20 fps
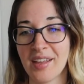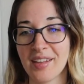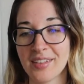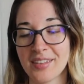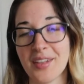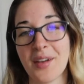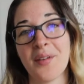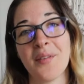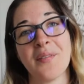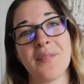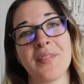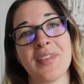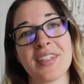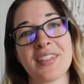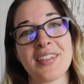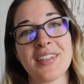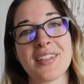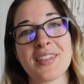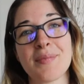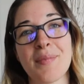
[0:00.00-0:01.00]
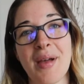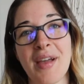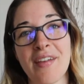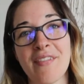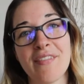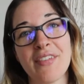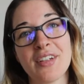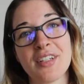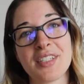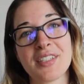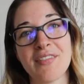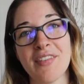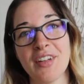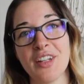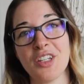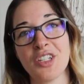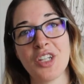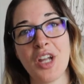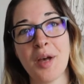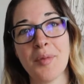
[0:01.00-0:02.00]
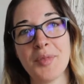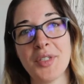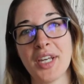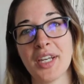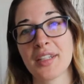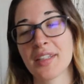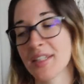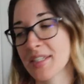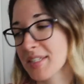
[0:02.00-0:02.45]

So this is my first finished object.